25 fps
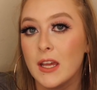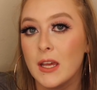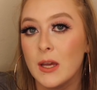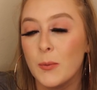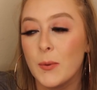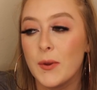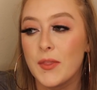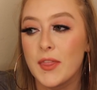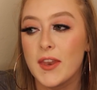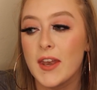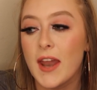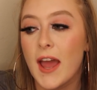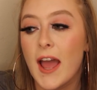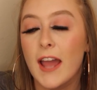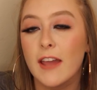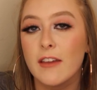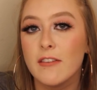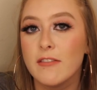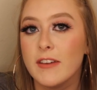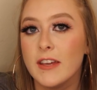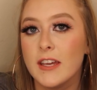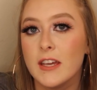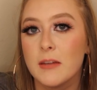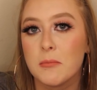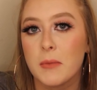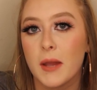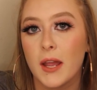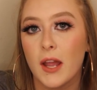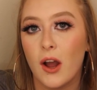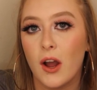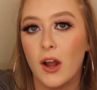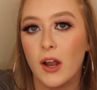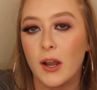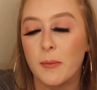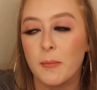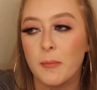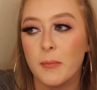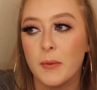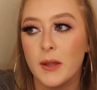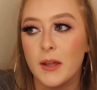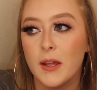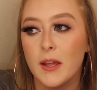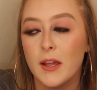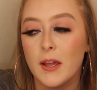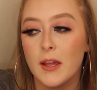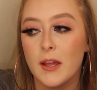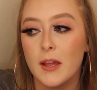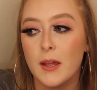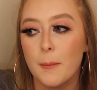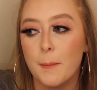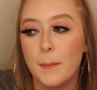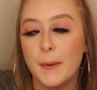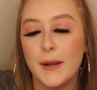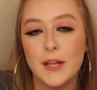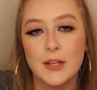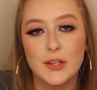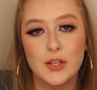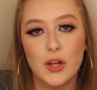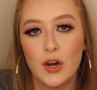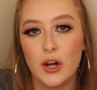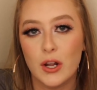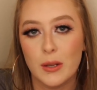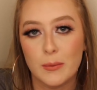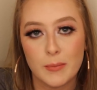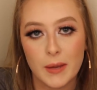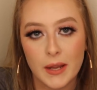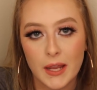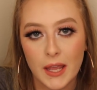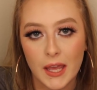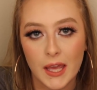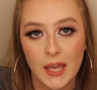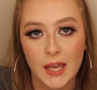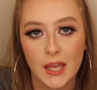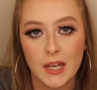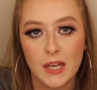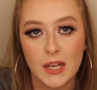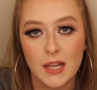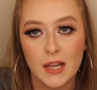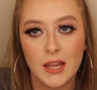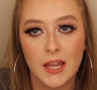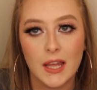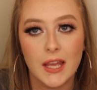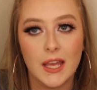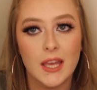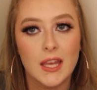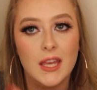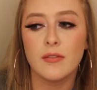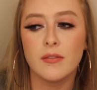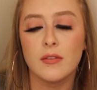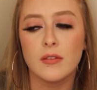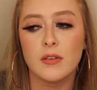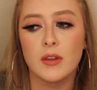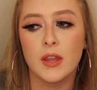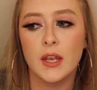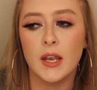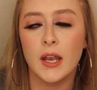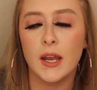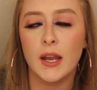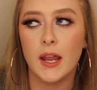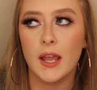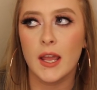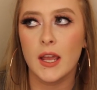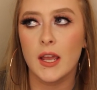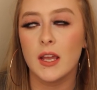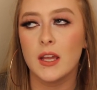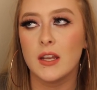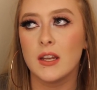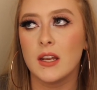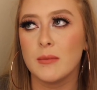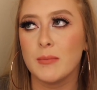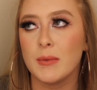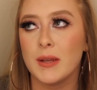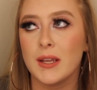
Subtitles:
with an IV in my arm, but it's all in my head. Like, then I had,